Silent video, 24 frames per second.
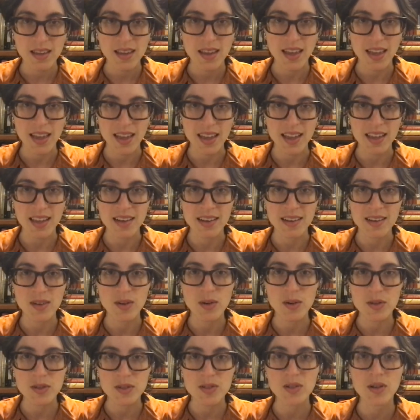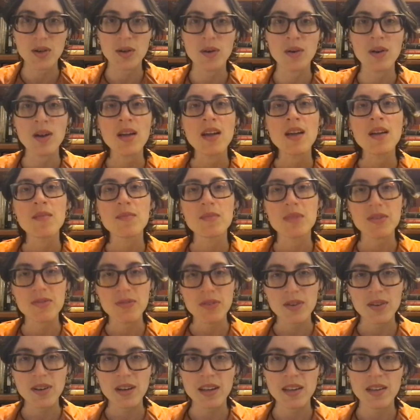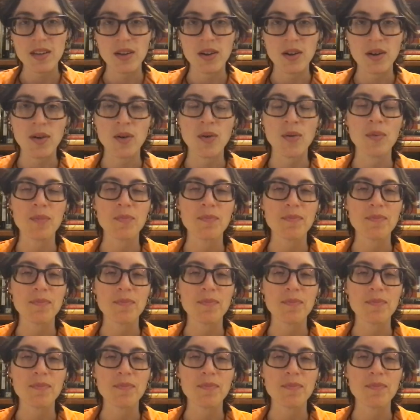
And also, before I go,